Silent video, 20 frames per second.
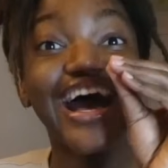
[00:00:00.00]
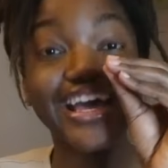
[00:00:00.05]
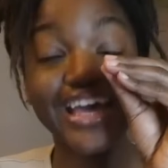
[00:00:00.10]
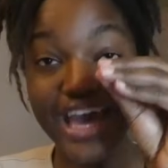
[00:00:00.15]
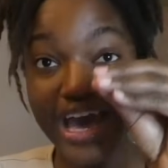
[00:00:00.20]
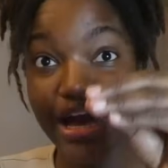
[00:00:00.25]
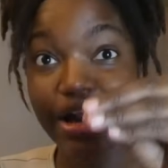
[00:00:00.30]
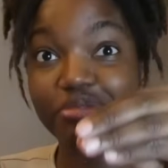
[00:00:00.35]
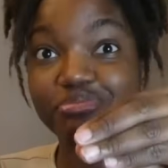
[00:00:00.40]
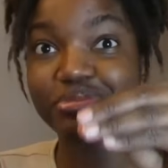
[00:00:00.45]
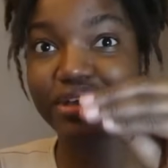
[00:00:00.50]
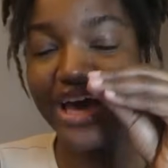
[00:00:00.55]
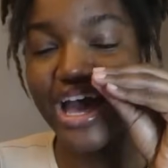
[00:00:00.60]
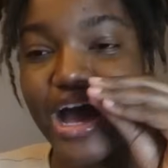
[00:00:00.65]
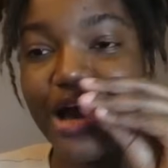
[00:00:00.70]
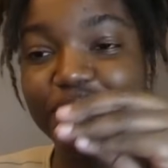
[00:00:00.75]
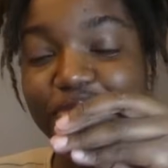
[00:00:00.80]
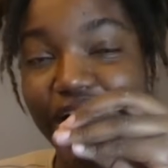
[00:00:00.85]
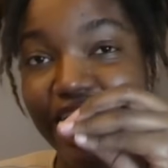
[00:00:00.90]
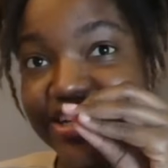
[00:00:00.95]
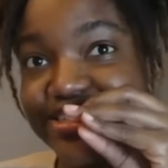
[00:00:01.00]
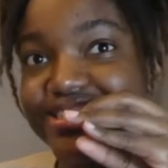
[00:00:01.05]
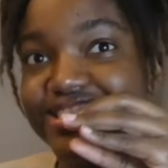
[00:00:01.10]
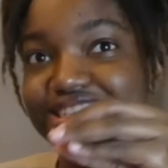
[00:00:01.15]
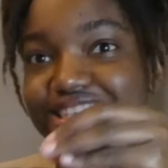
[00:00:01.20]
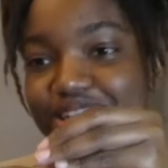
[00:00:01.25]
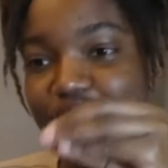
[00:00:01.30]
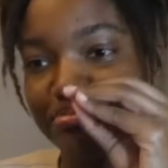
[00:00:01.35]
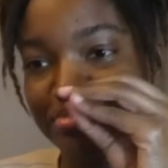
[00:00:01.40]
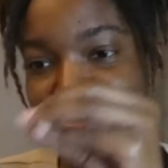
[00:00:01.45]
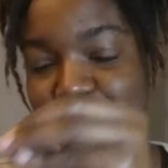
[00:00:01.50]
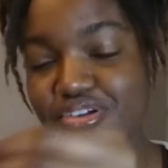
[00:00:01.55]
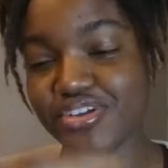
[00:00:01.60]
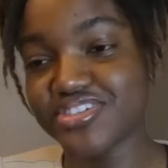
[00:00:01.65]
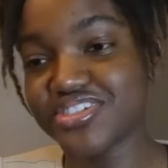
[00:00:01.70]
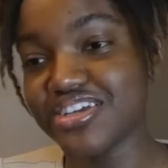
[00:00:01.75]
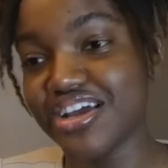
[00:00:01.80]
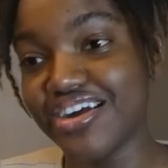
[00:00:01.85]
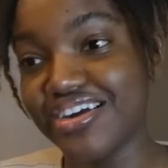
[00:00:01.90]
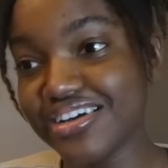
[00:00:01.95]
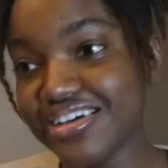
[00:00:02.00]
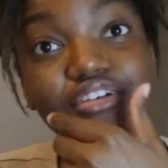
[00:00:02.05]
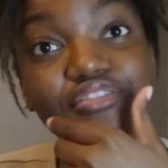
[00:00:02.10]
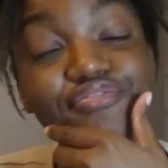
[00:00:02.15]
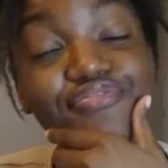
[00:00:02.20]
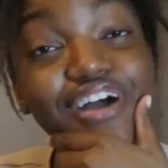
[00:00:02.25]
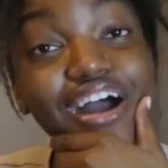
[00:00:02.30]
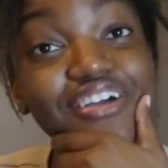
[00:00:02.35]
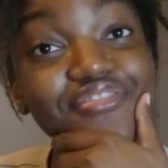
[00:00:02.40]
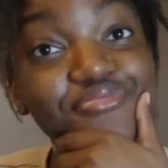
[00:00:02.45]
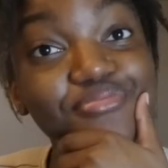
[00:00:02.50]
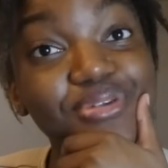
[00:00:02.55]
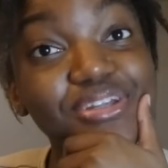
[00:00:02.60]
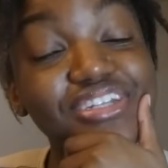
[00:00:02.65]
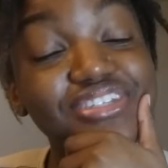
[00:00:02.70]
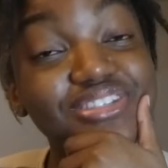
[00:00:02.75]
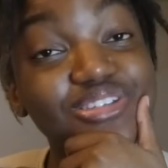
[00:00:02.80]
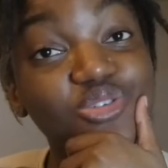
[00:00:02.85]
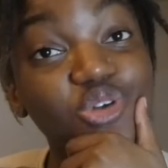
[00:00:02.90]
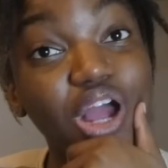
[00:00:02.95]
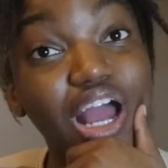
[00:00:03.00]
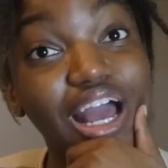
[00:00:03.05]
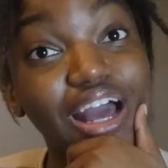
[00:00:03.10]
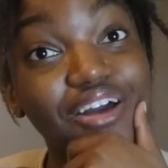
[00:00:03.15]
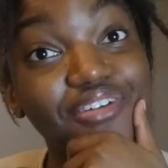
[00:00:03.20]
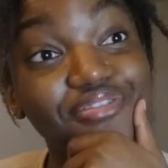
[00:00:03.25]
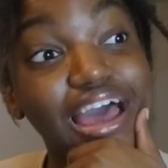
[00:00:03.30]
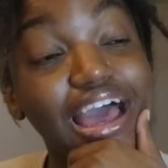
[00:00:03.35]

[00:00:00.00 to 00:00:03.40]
am. I'm actually in pure shock. Five Minutes Craft